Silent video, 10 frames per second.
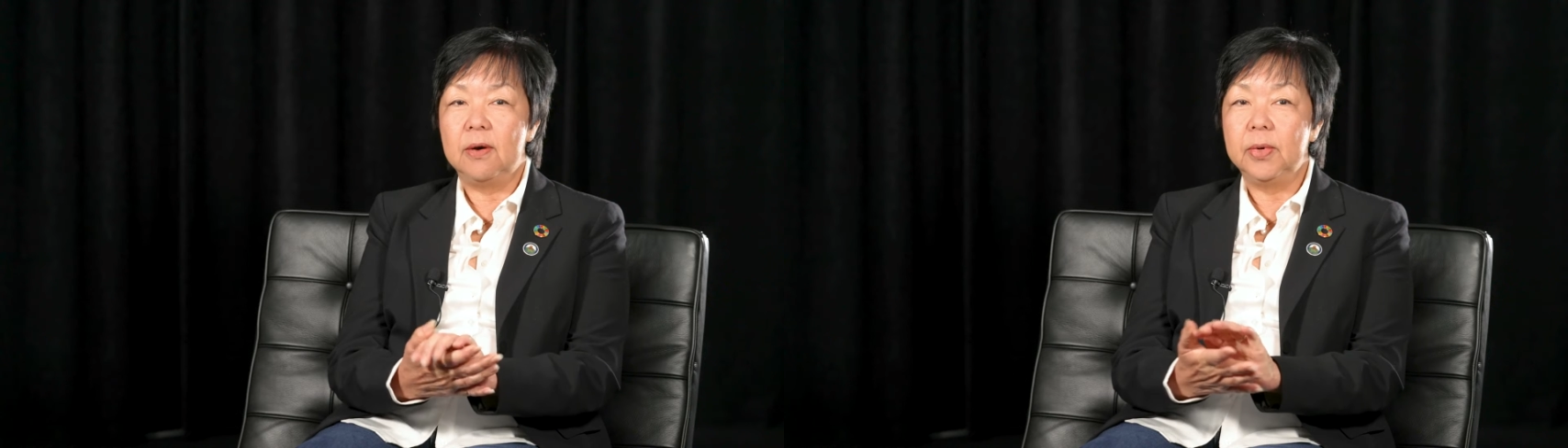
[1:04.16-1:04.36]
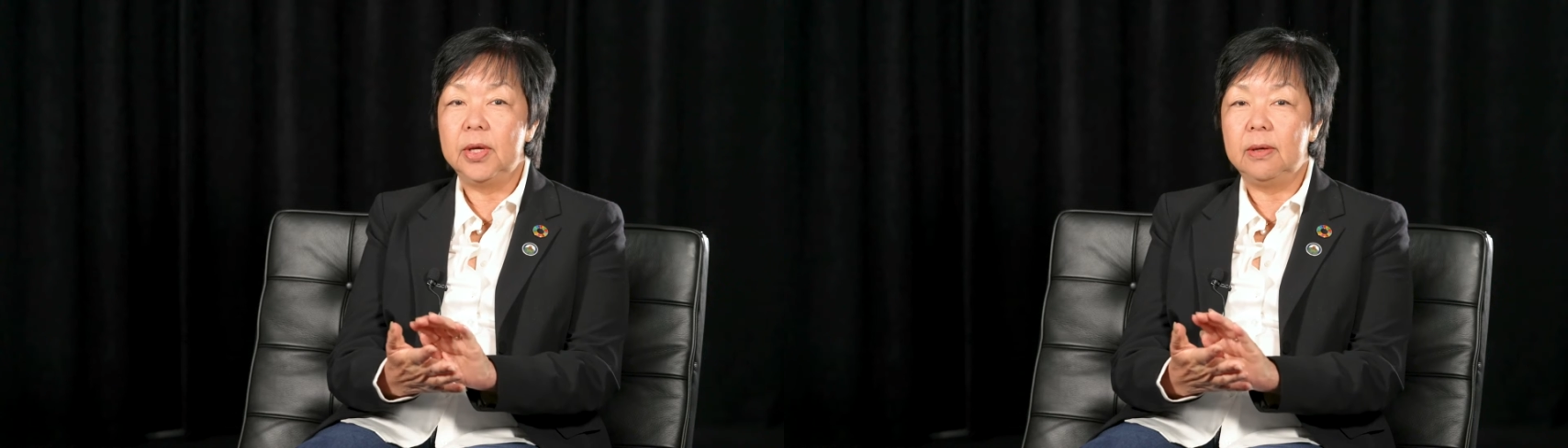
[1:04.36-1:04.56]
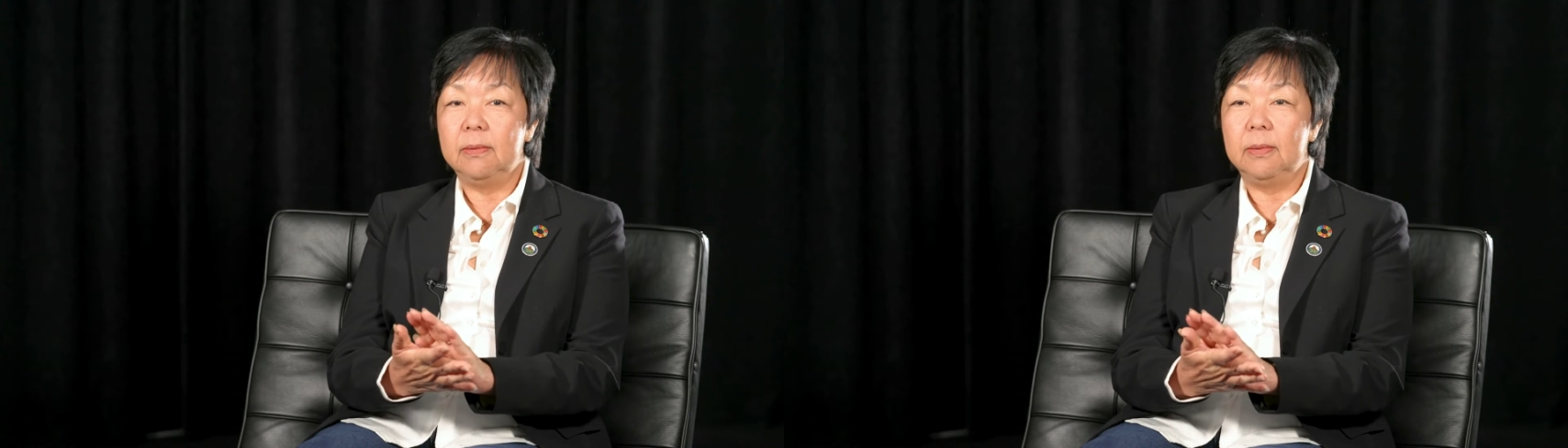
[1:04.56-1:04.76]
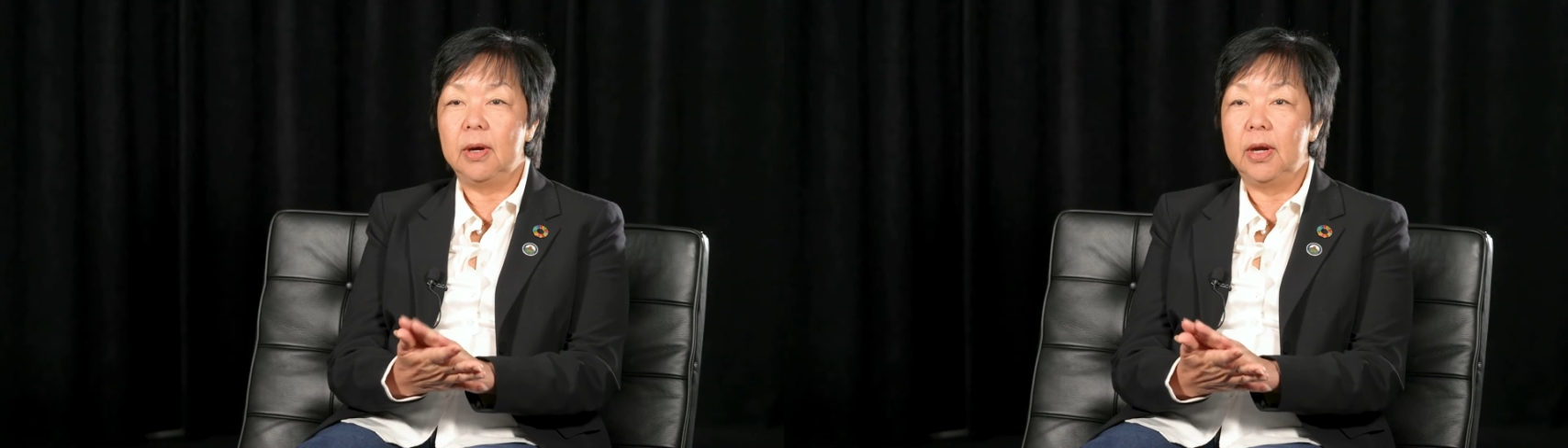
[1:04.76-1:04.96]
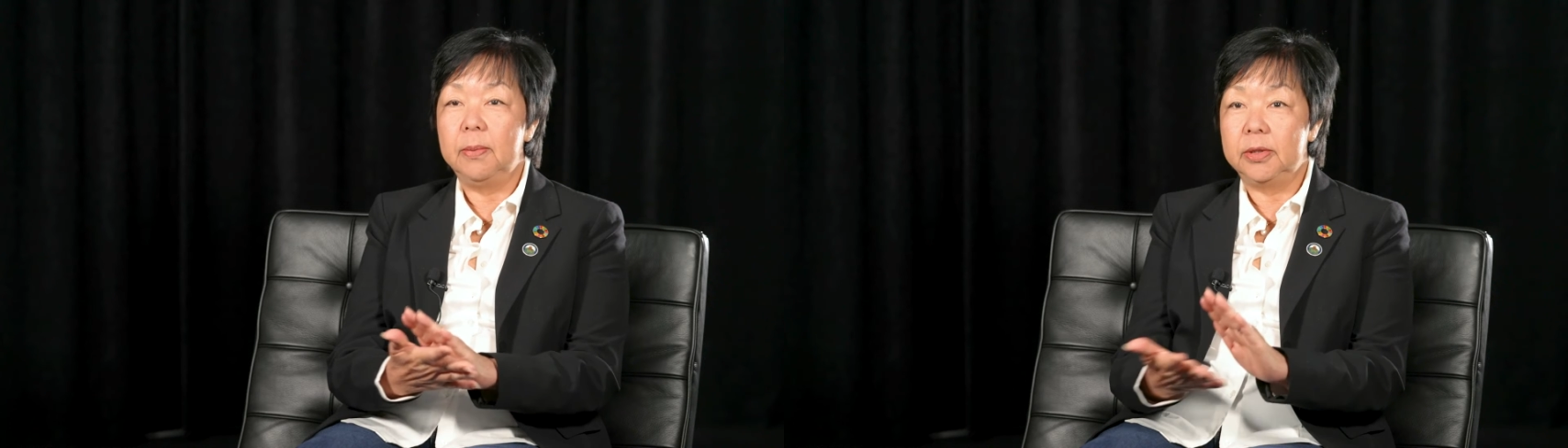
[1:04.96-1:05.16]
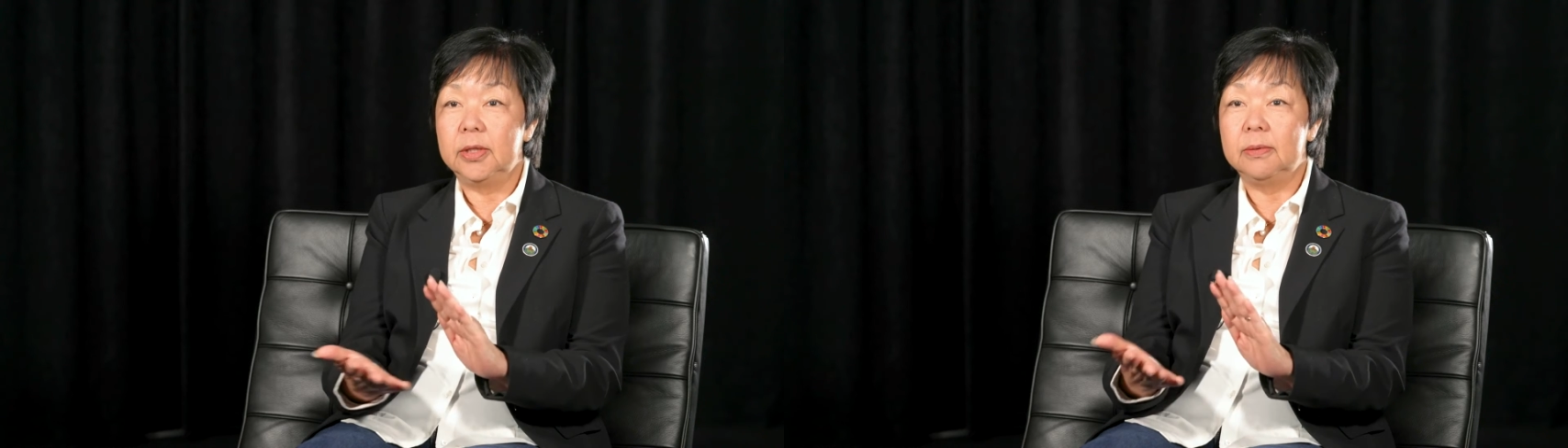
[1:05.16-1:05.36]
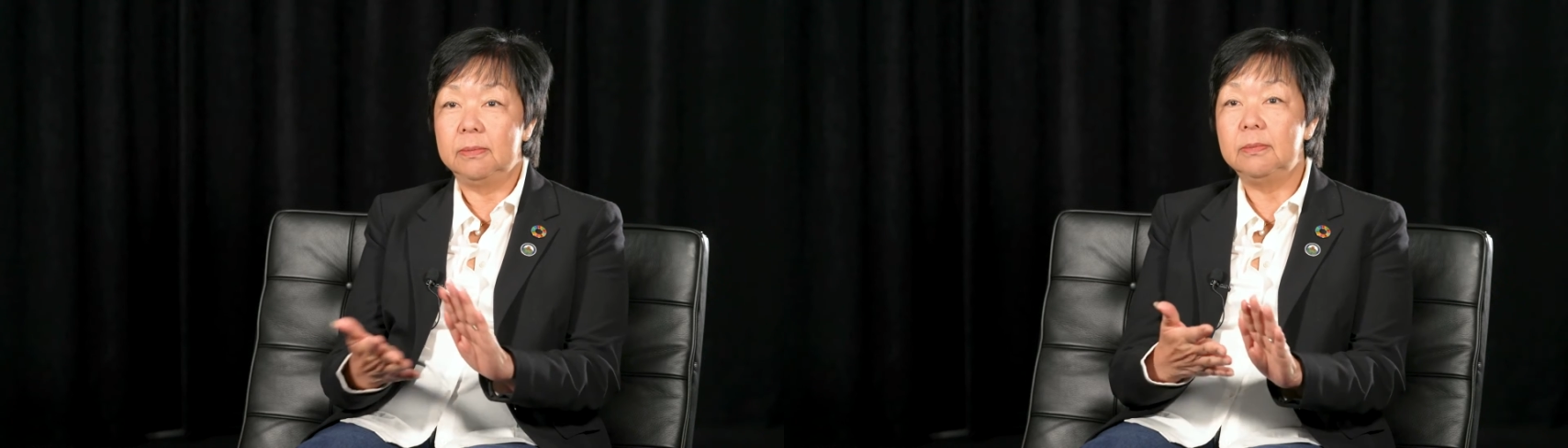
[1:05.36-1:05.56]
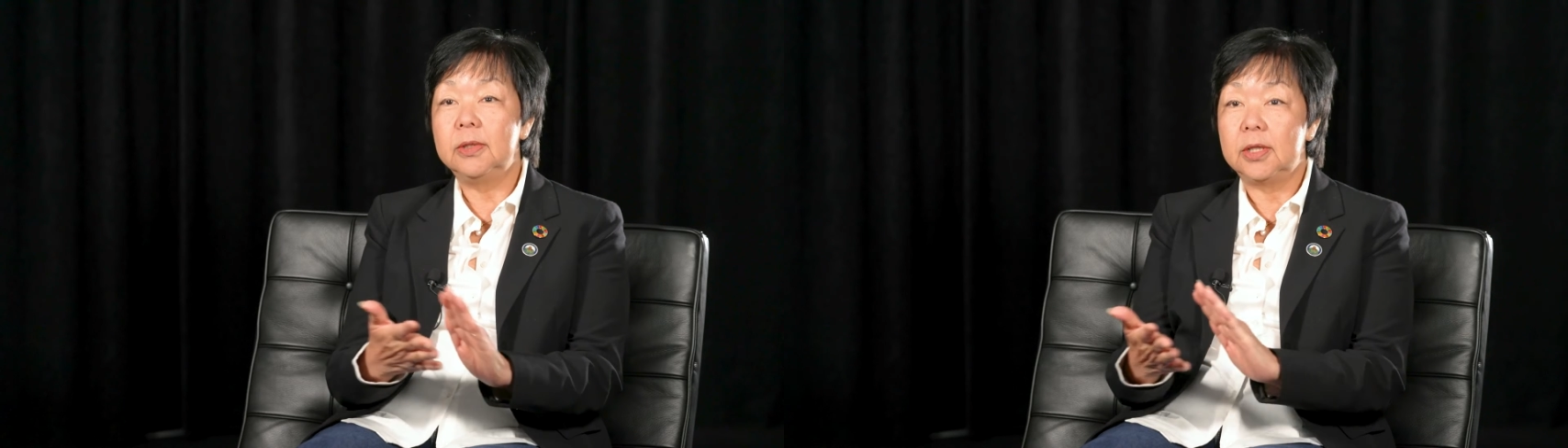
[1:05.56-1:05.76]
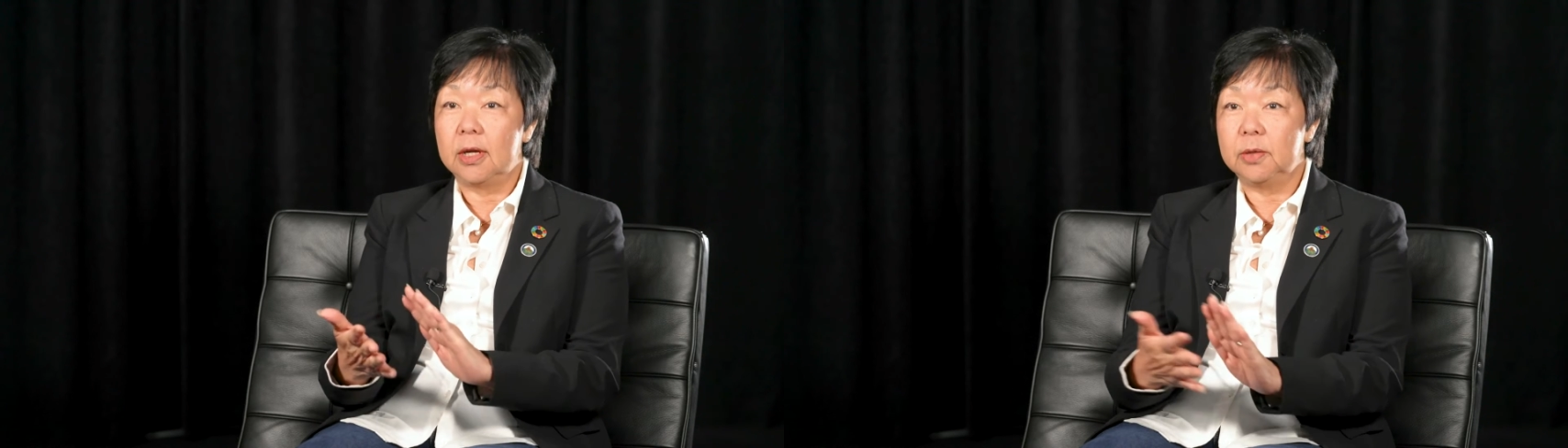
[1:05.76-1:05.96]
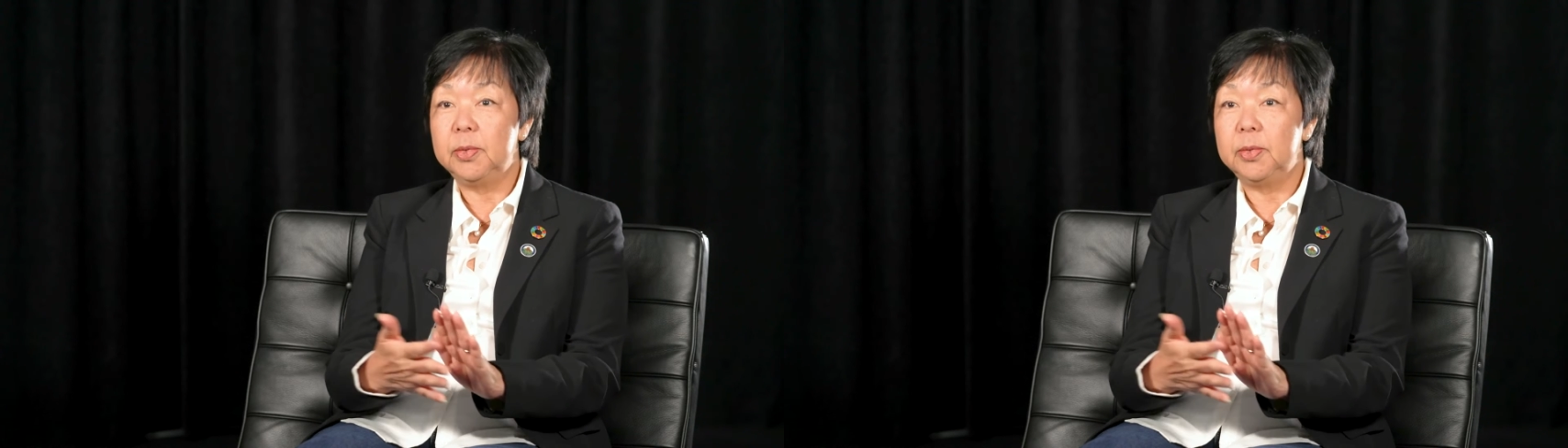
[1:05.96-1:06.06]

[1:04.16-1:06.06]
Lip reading: We are able to talk